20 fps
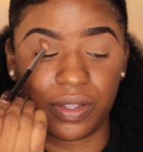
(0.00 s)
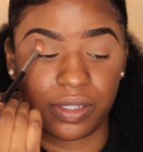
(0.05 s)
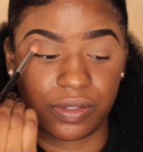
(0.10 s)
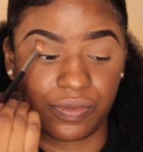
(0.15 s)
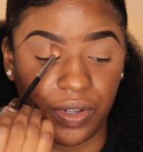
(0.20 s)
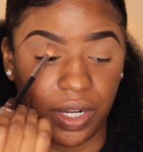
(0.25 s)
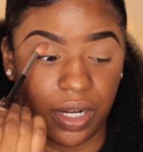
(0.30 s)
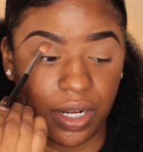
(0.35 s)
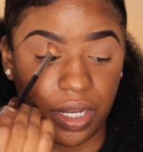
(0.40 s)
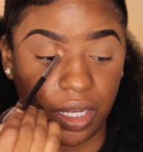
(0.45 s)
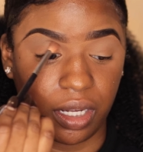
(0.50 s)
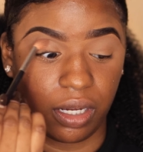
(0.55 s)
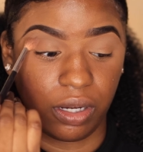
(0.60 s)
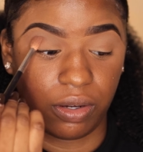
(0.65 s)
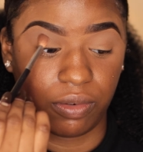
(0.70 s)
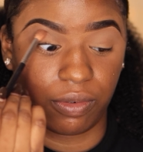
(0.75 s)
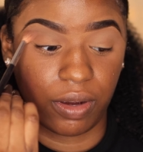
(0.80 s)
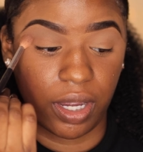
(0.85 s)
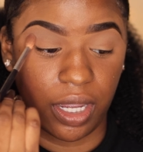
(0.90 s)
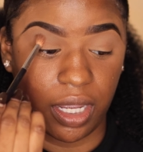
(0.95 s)
it's very
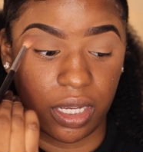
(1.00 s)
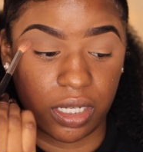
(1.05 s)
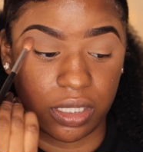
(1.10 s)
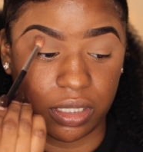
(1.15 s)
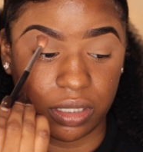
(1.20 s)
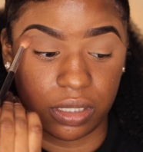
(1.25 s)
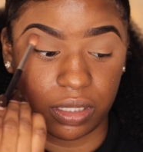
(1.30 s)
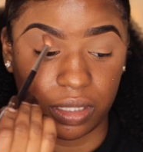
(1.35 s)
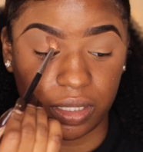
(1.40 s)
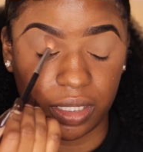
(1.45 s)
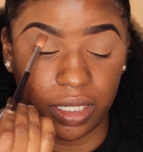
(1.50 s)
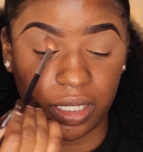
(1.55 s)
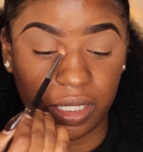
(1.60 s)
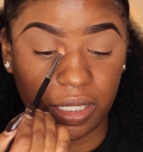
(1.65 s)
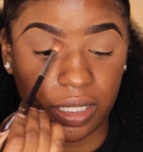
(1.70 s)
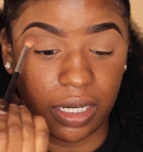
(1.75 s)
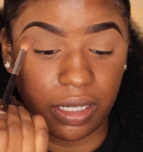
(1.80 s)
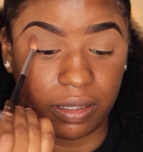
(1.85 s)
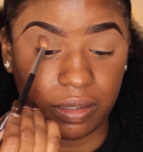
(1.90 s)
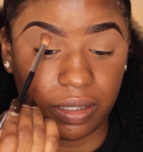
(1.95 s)
grayish
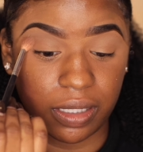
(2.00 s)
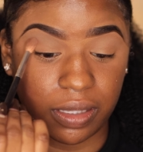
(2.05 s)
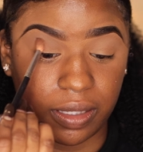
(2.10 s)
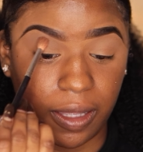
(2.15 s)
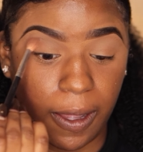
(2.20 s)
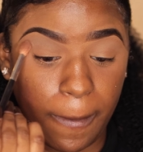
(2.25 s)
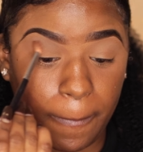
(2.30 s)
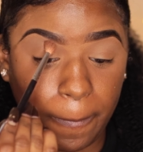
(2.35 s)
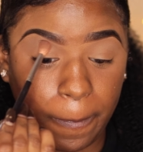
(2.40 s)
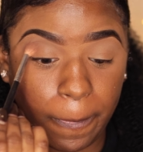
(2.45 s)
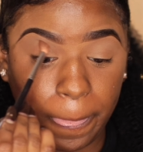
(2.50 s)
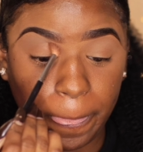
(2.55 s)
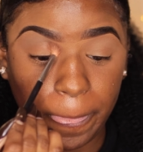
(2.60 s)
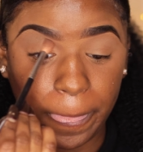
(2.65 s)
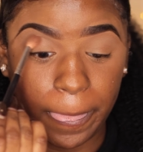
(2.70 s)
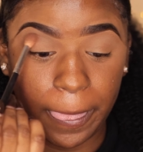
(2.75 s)
looking. I don't like that.